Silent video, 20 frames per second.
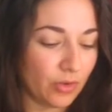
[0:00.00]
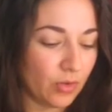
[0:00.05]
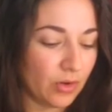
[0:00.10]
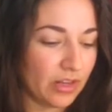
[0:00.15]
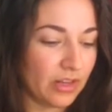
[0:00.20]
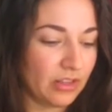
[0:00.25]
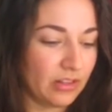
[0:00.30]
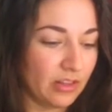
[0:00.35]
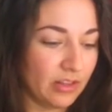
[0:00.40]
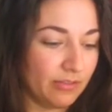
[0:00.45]

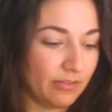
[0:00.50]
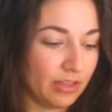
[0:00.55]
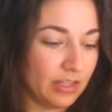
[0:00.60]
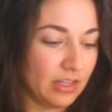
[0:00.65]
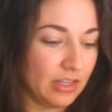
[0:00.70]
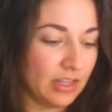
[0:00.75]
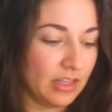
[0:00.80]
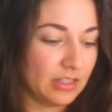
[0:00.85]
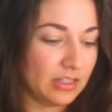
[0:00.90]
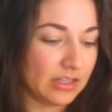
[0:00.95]
quite
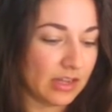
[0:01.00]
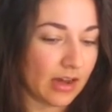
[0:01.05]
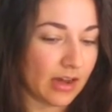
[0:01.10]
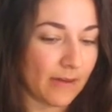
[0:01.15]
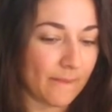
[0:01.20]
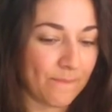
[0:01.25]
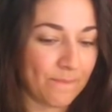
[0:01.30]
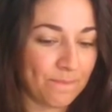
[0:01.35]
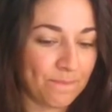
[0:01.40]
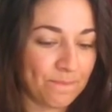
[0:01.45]
lovely, and
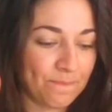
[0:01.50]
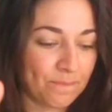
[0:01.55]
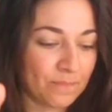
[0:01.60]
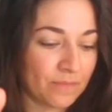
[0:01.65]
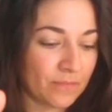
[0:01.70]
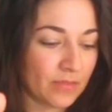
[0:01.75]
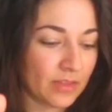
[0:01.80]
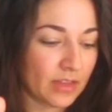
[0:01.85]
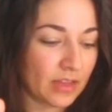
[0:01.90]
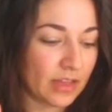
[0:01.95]
um,
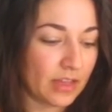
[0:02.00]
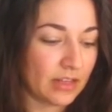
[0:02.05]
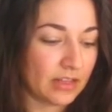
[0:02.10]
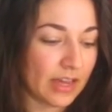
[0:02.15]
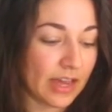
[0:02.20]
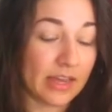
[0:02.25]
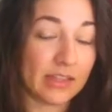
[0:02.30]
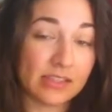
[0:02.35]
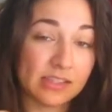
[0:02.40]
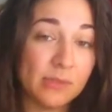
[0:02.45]
and
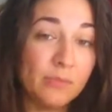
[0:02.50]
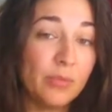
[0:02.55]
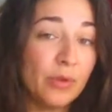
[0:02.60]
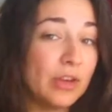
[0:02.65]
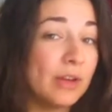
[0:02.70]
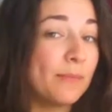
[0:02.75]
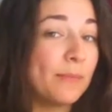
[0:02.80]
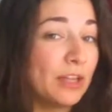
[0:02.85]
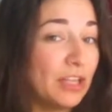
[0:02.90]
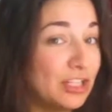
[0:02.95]
at some
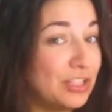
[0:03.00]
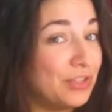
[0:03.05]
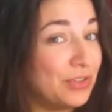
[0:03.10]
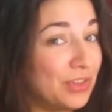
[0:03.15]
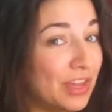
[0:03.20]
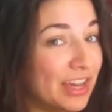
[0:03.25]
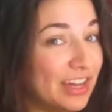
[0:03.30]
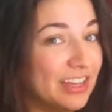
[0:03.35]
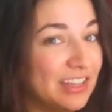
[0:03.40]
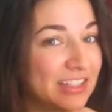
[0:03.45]
point I'm going to do
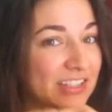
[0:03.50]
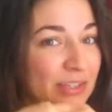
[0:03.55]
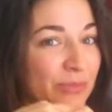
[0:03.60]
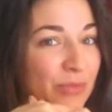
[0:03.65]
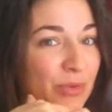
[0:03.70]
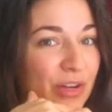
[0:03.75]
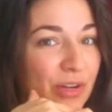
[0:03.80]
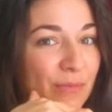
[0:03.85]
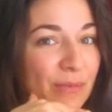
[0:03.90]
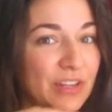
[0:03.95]
that. At some
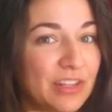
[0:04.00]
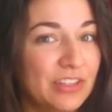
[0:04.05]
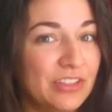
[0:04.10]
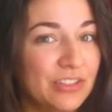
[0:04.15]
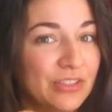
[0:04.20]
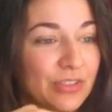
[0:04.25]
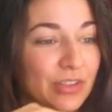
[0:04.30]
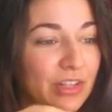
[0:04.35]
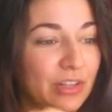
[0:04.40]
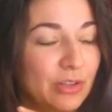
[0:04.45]
point I'm going to
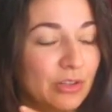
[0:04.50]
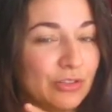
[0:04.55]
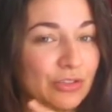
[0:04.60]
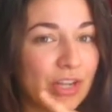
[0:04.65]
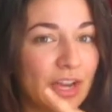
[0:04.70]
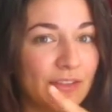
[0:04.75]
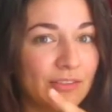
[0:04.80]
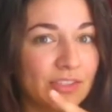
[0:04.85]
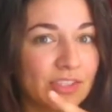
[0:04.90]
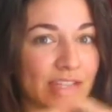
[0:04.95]
do a little
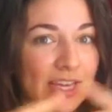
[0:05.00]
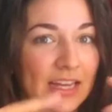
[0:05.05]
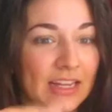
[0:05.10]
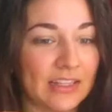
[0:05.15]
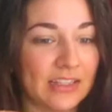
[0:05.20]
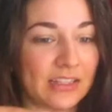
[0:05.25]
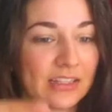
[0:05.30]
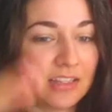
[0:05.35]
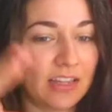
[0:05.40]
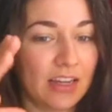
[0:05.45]
travel
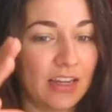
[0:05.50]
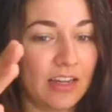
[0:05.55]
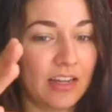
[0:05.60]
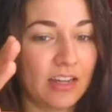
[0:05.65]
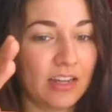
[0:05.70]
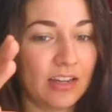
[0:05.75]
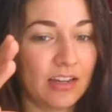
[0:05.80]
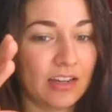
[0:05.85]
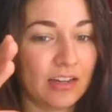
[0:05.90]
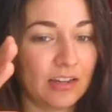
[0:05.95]
size
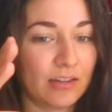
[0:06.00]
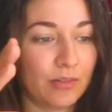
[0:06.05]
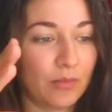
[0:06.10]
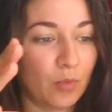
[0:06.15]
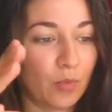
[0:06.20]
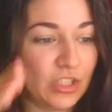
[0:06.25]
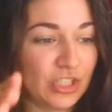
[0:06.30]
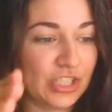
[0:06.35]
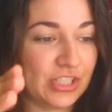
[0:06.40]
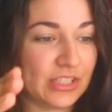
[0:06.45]

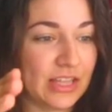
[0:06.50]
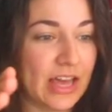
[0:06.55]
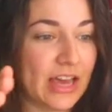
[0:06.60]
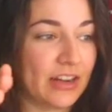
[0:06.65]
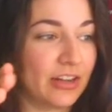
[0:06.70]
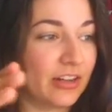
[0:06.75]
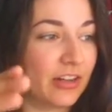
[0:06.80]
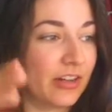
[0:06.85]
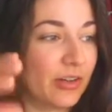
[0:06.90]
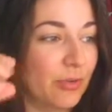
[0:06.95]
witch's
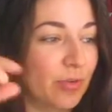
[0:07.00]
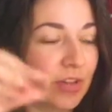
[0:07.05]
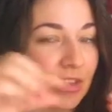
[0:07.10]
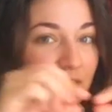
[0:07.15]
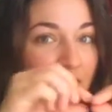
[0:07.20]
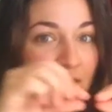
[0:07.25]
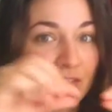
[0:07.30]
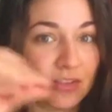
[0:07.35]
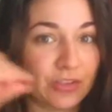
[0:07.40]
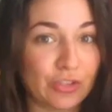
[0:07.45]
ladder
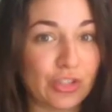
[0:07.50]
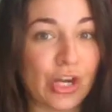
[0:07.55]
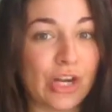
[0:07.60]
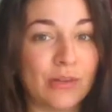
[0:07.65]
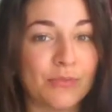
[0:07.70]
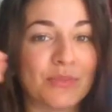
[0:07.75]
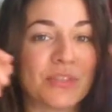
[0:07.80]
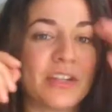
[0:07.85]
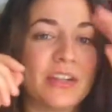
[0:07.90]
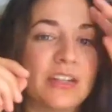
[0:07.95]
with
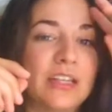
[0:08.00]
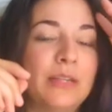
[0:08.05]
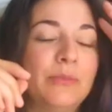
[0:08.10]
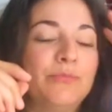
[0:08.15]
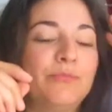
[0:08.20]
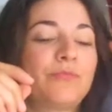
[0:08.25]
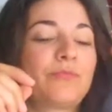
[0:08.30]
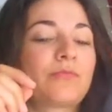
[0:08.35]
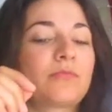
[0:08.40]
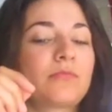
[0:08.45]
charms on it.
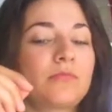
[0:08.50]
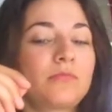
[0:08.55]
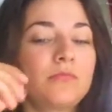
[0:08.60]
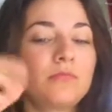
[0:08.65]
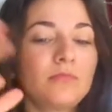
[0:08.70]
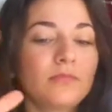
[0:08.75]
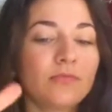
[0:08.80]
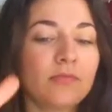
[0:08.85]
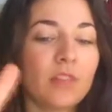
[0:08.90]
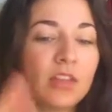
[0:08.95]

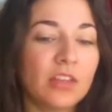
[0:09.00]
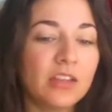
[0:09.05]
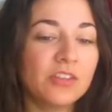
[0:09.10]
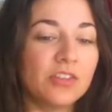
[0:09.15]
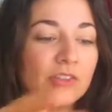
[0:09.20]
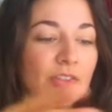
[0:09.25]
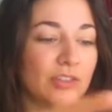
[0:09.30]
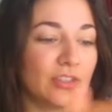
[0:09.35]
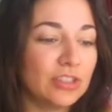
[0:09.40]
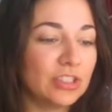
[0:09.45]

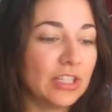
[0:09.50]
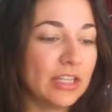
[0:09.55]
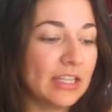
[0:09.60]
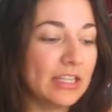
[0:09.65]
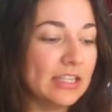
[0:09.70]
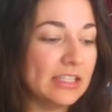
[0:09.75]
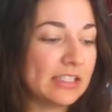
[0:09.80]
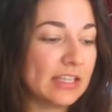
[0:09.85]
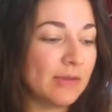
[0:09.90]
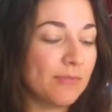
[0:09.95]
So
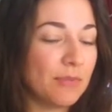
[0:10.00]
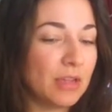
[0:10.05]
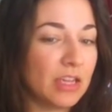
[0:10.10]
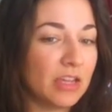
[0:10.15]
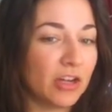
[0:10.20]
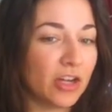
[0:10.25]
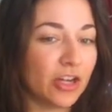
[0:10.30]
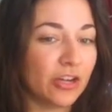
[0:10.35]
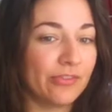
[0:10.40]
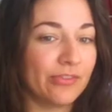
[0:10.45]
he sent
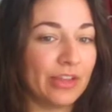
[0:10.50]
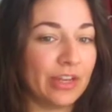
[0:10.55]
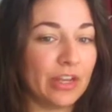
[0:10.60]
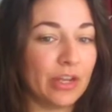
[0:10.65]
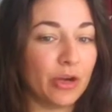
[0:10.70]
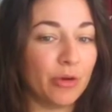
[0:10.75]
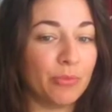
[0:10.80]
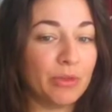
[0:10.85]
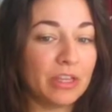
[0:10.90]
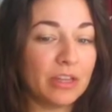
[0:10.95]
me her
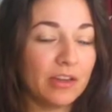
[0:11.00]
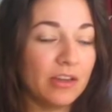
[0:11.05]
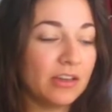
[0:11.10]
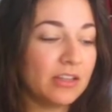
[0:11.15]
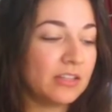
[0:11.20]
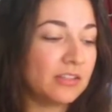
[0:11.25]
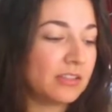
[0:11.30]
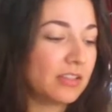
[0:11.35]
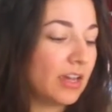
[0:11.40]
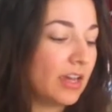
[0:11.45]
video
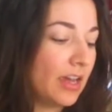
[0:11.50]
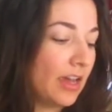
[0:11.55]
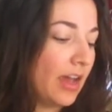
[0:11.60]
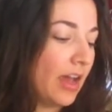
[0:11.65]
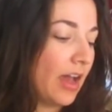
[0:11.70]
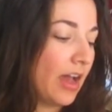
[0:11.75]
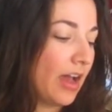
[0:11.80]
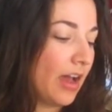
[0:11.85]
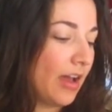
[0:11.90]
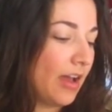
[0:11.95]
because
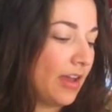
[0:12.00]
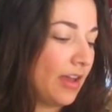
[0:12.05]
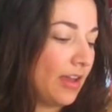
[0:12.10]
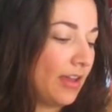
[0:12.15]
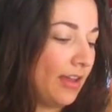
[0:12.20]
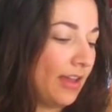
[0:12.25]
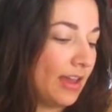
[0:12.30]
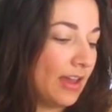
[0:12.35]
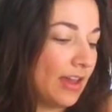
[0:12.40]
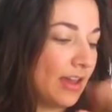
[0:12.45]

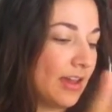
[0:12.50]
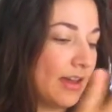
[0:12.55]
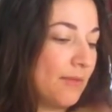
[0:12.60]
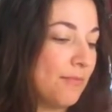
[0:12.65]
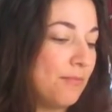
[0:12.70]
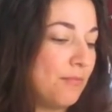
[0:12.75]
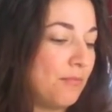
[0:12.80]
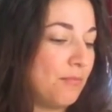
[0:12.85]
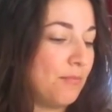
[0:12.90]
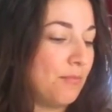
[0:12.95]
I
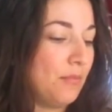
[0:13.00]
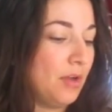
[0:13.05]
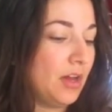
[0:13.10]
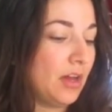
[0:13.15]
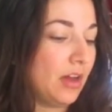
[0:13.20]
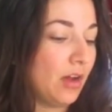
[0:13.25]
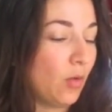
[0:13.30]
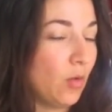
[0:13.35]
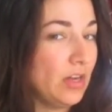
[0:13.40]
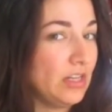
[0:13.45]
am
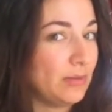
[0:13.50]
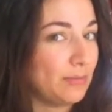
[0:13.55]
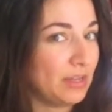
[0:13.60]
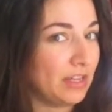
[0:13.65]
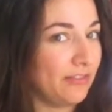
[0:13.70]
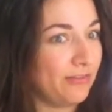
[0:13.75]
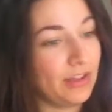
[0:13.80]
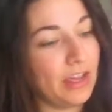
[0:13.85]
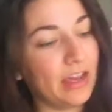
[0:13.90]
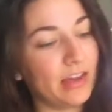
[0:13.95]
quite a
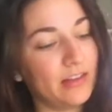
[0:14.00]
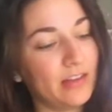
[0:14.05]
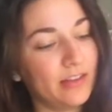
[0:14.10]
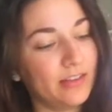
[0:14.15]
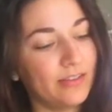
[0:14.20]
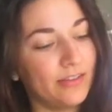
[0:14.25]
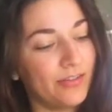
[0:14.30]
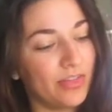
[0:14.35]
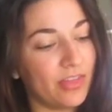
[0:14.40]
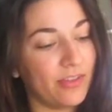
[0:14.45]
big fan
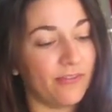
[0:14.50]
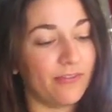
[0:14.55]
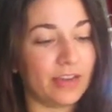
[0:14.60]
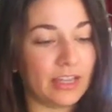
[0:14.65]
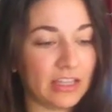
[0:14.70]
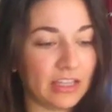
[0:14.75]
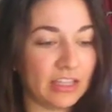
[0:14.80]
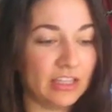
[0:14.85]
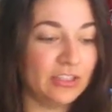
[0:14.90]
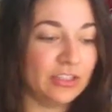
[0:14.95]
of the
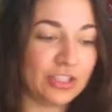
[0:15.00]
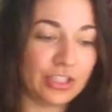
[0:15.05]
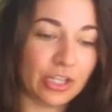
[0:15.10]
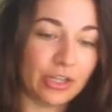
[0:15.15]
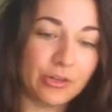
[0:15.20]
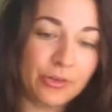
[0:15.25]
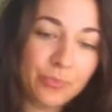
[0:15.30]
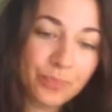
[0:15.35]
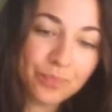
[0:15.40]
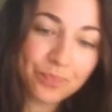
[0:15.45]
Viking
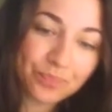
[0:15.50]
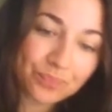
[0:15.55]
show.